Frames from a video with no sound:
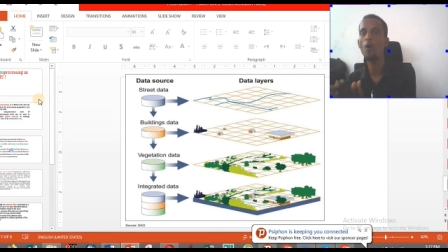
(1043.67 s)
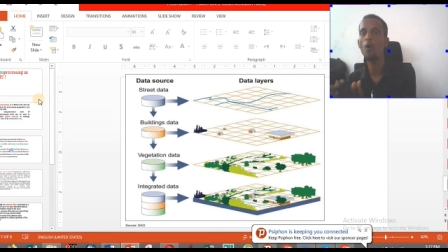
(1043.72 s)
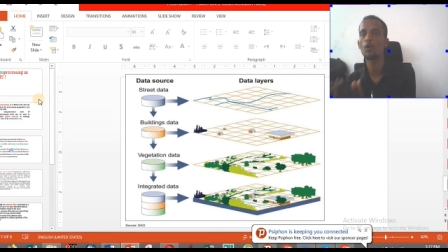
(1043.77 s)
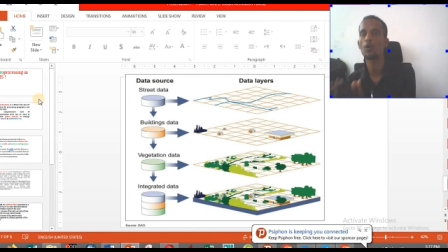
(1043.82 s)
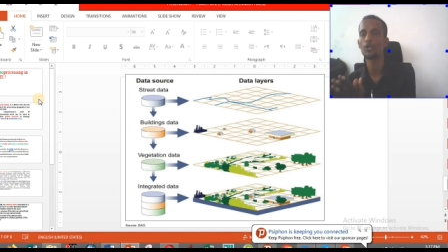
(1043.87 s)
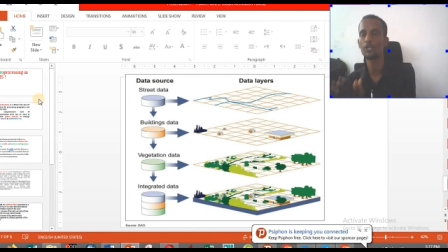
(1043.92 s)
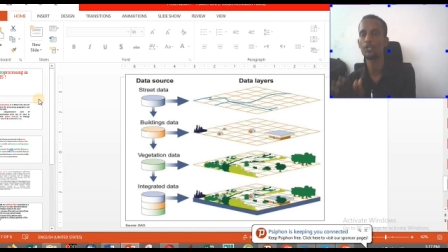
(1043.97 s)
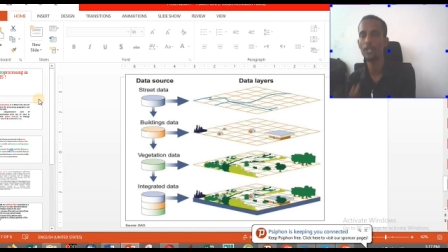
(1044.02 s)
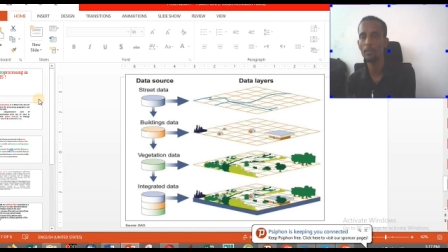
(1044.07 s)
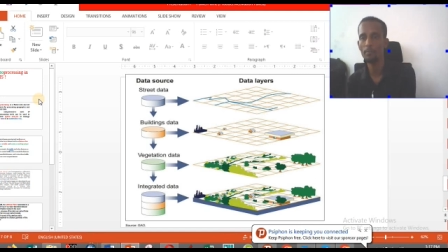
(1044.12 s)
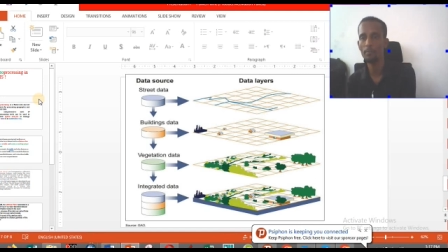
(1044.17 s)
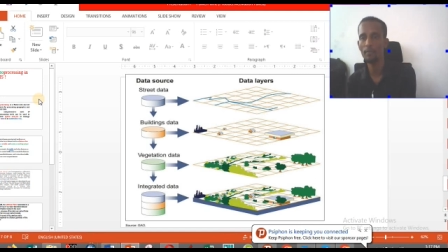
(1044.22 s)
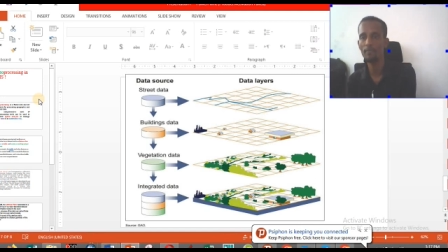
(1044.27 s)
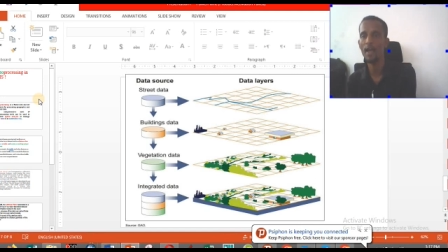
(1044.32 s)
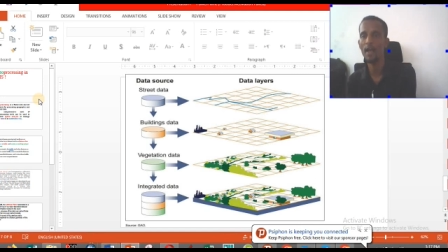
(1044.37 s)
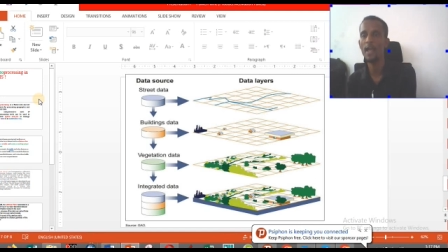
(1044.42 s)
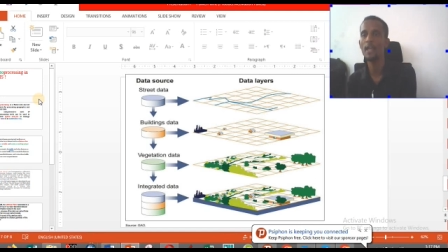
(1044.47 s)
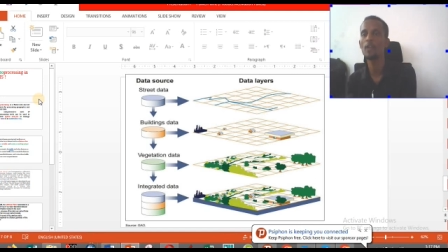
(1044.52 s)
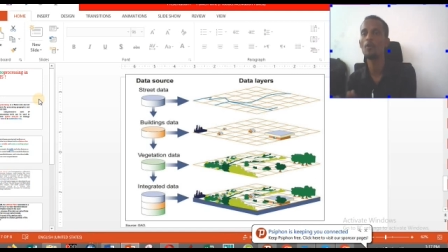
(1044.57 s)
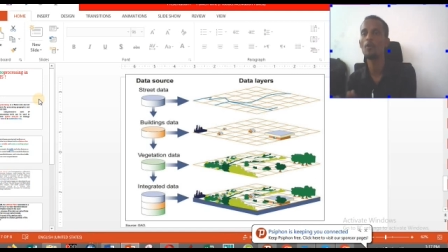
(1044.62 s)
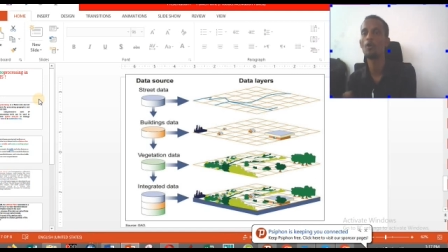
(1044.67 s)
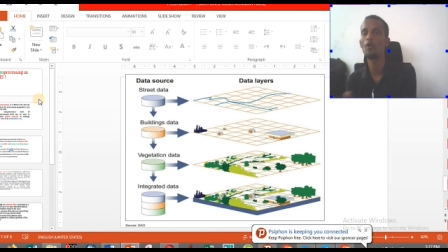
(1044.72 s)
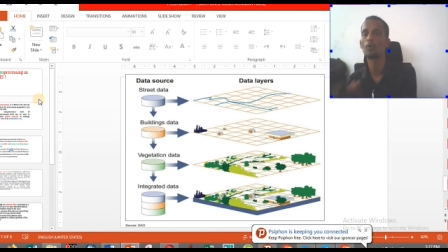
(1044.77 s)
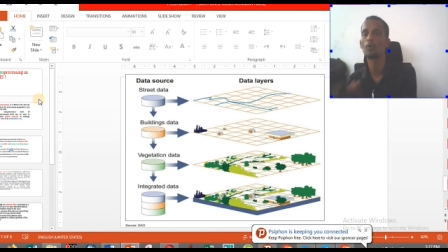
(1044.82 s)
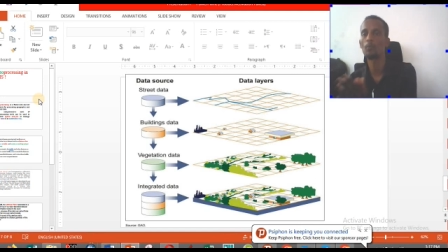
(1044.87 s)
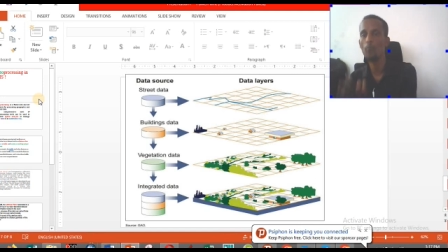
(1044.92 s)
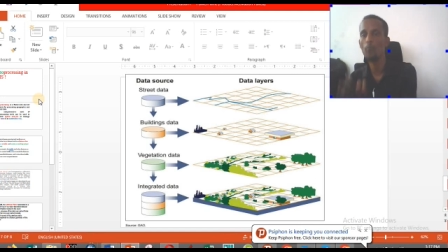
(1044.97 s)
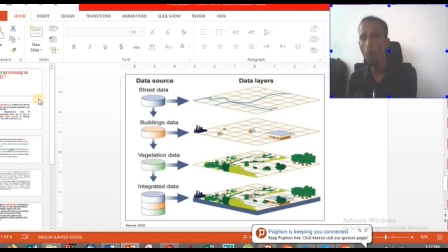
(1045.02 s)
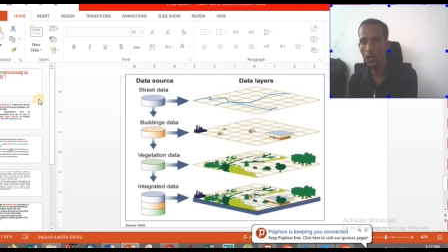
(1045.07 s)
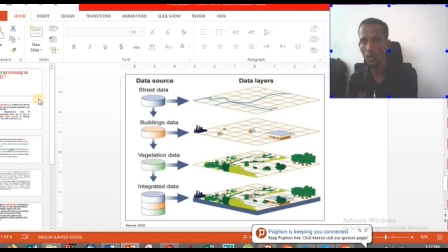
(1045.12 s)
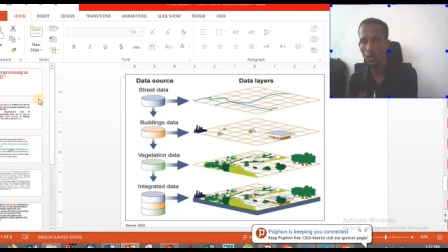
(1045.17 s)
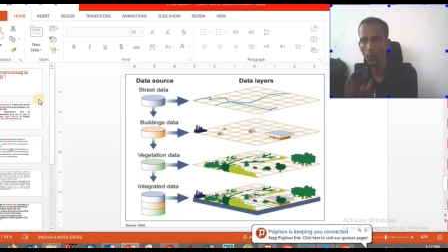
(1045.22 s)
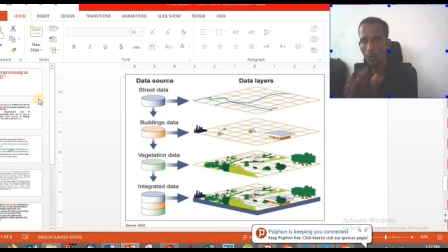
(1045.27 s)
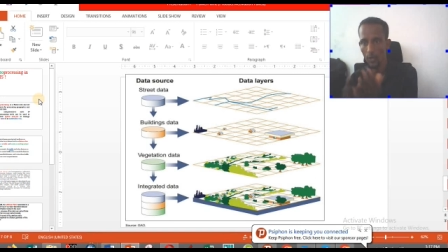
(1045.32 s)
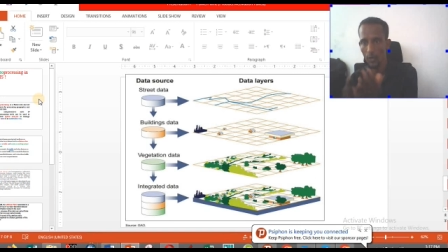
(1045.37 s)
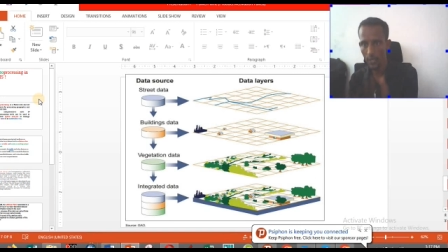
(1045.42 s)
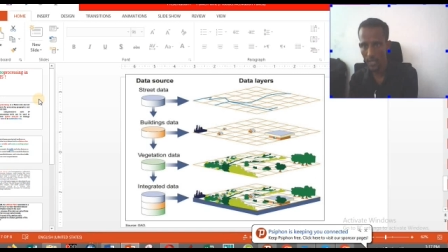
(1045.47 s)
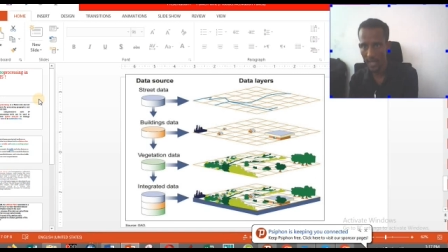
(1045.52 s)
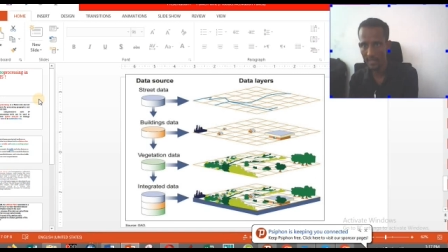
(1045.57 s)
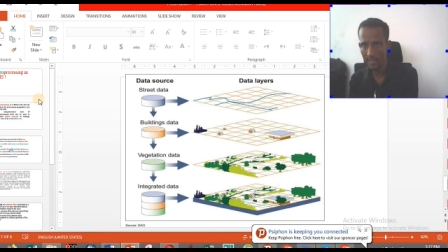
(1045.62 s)
or shapefile or
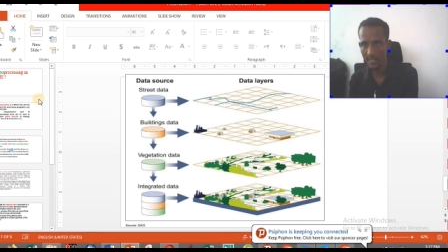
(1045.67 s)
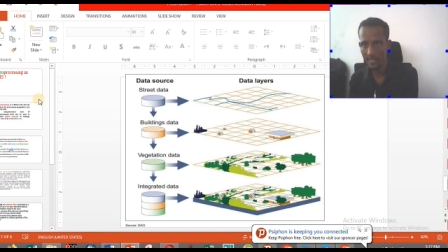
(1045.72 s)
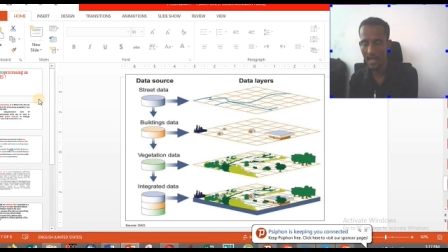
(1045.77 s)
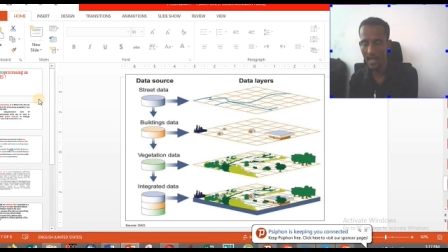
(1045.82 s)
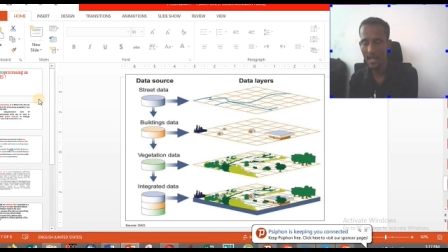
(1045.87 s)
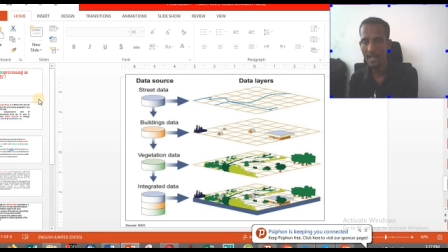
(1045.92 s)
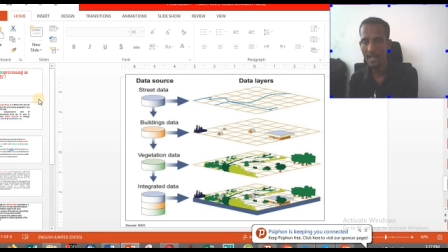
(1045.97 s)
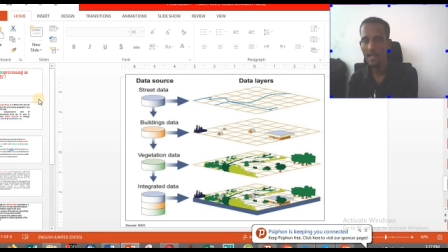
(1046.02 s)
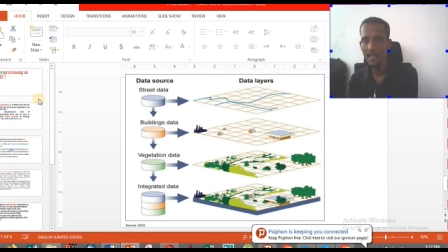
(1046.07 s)
polygon data